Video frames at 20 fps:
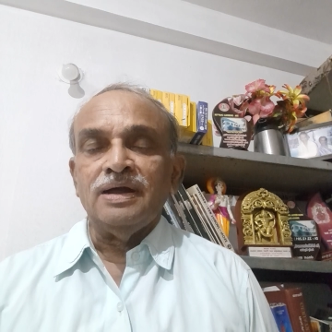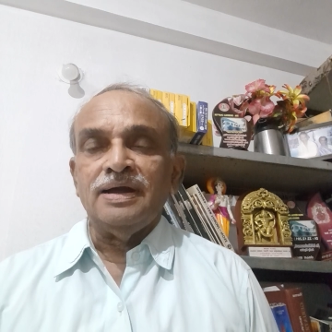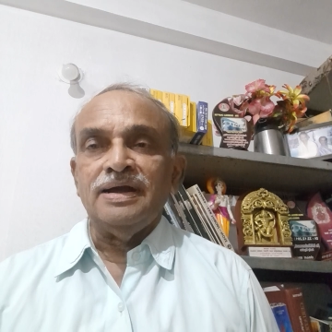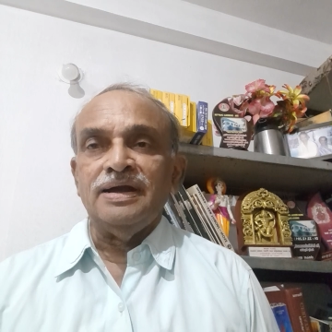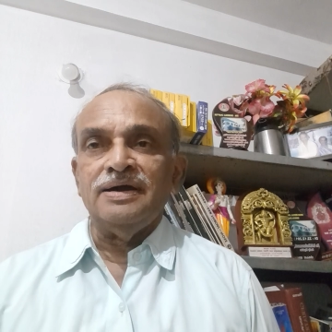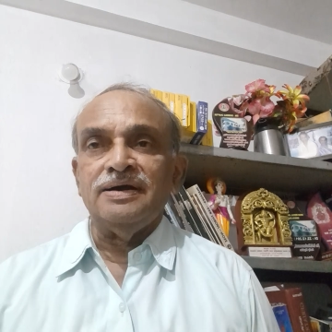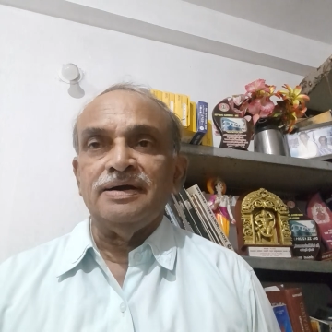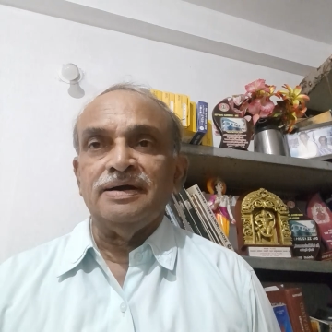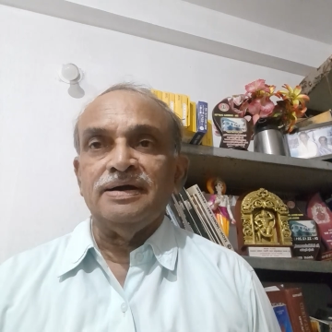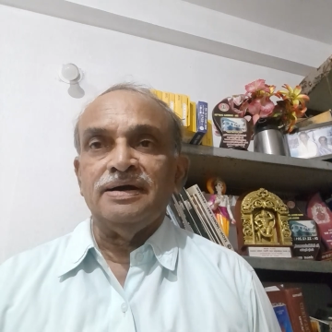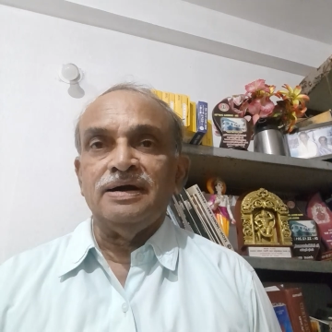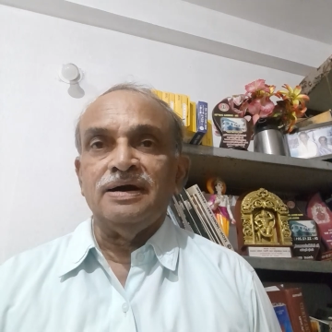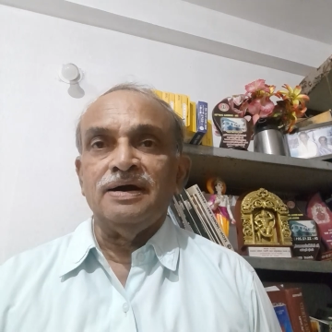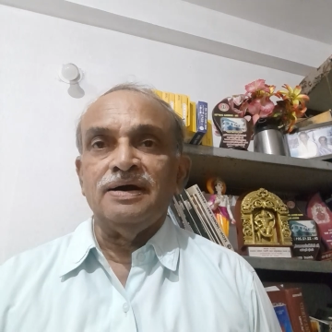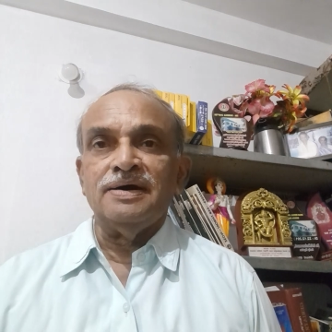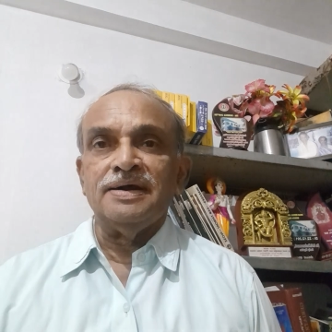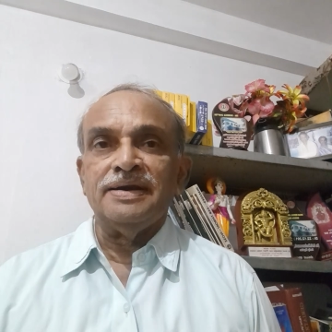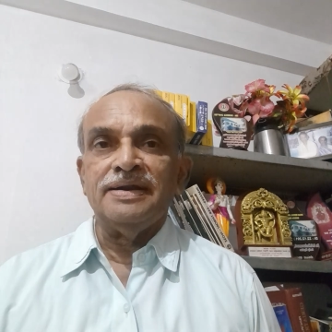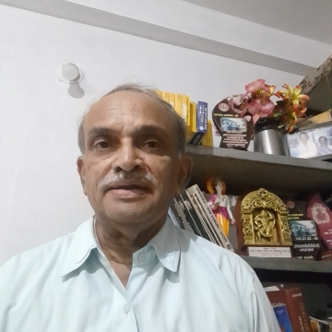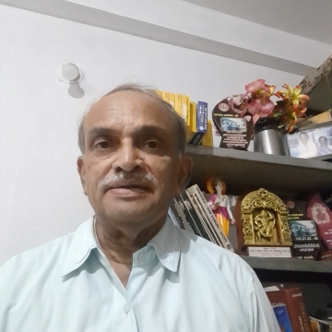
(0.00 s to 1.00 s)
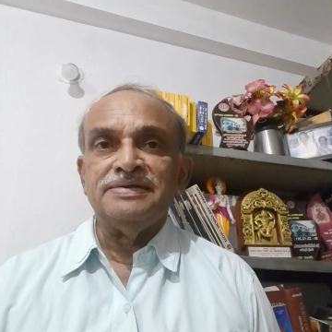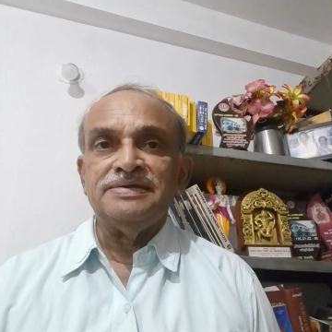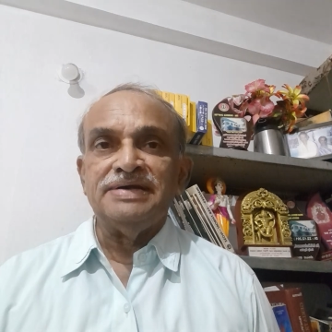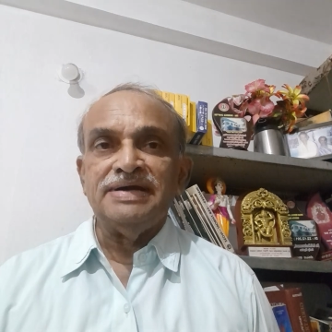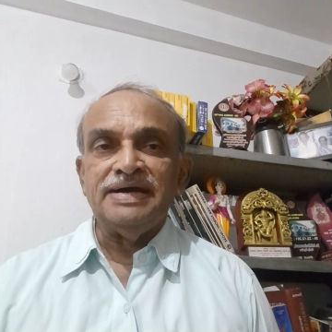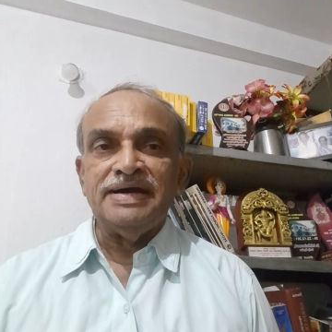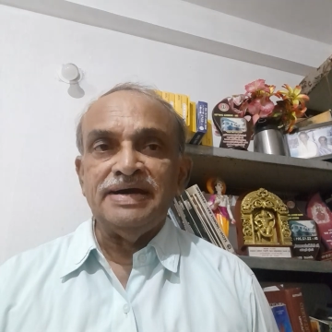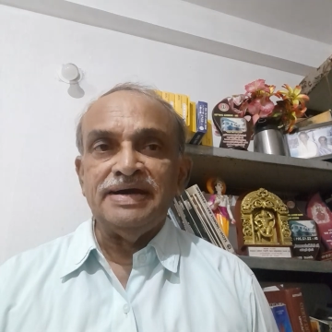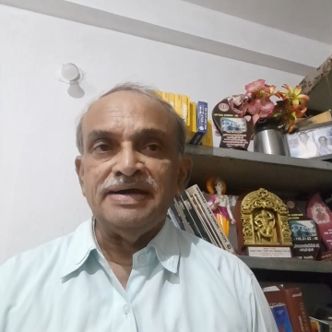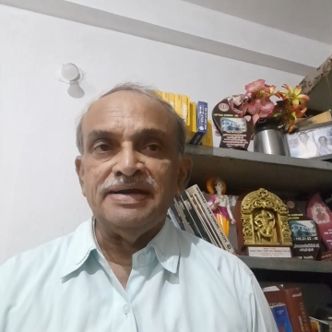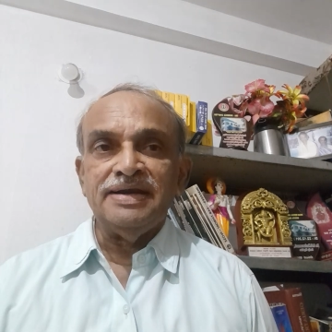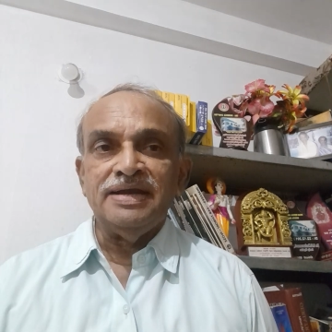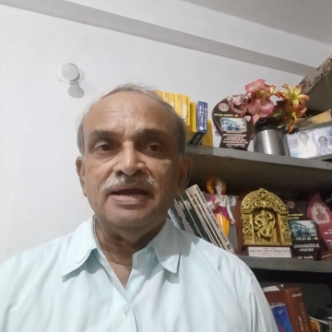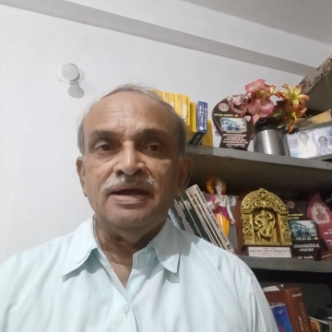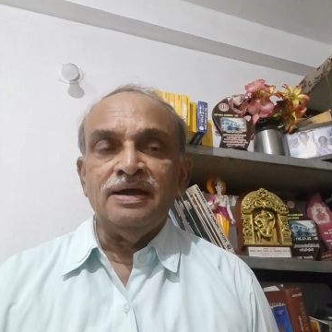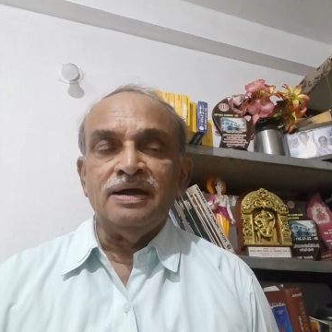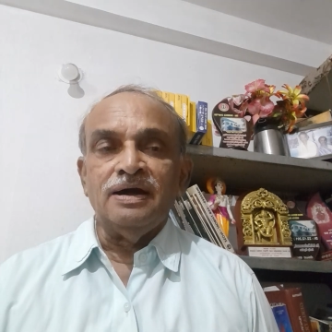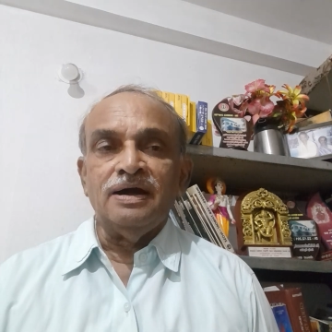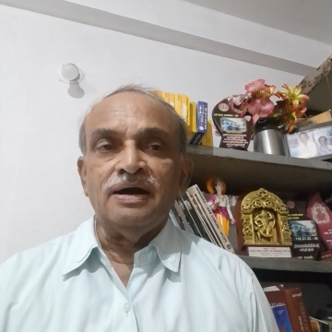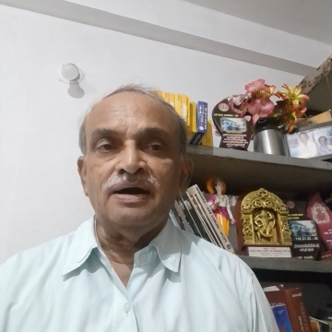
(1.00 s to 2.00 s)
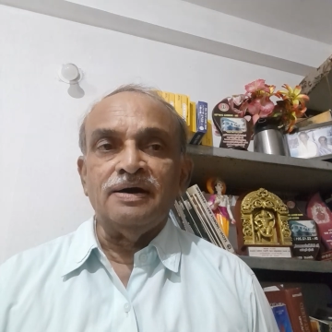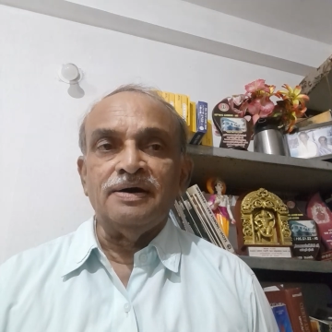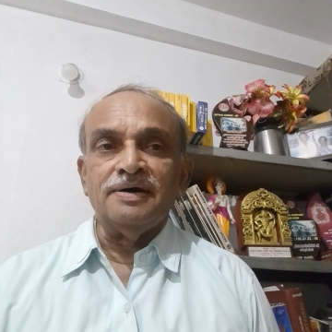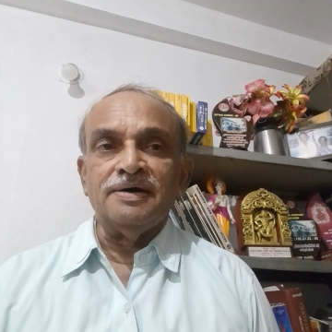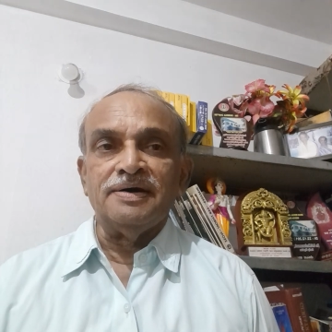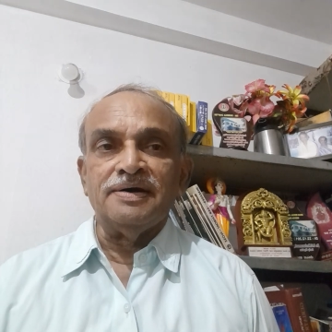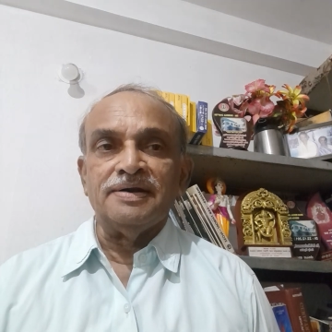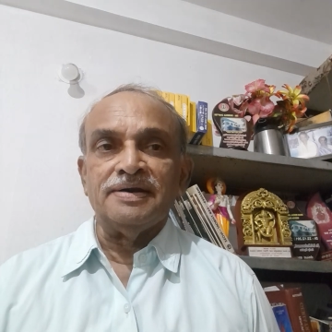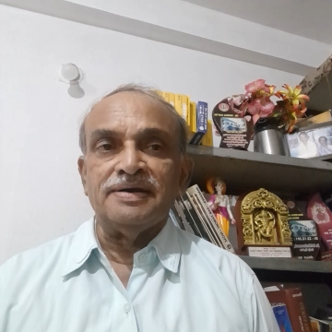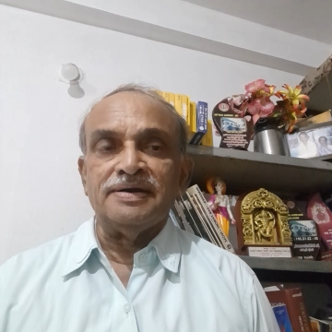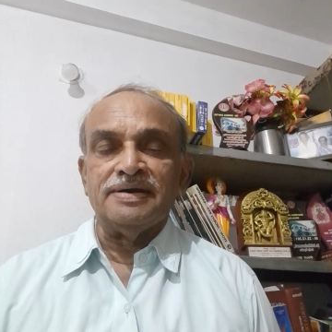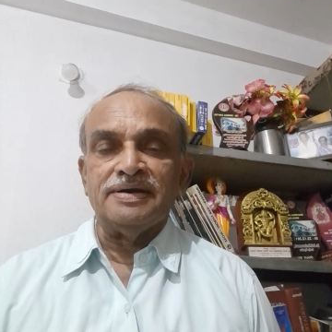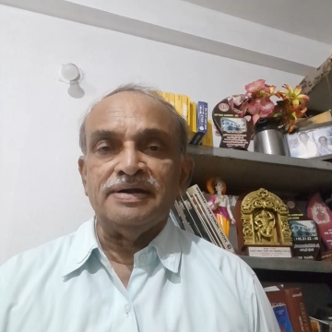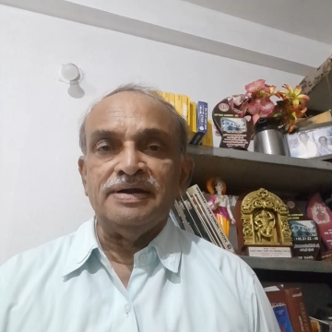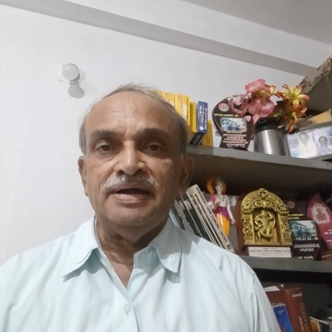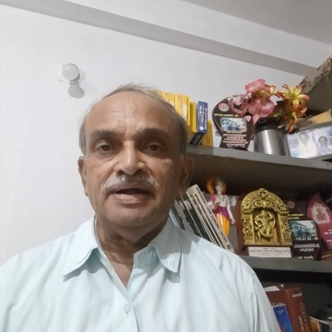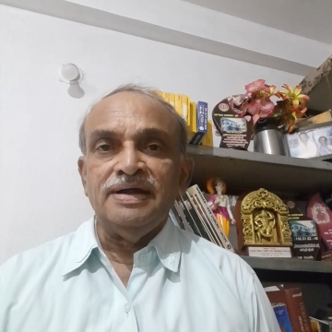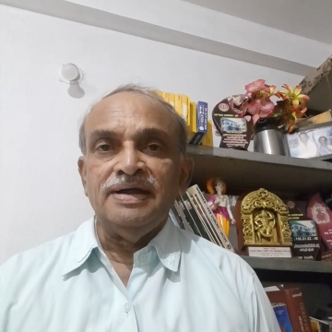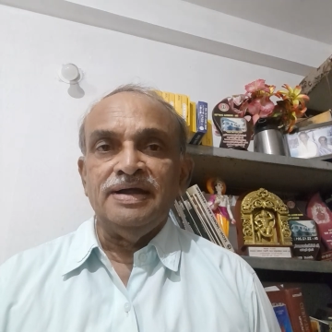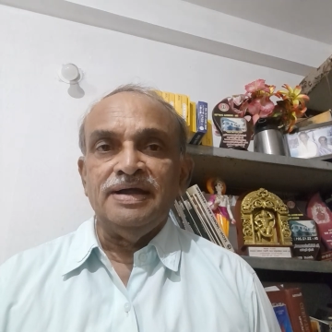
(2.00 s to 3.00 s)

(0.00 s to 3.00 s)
or a chair or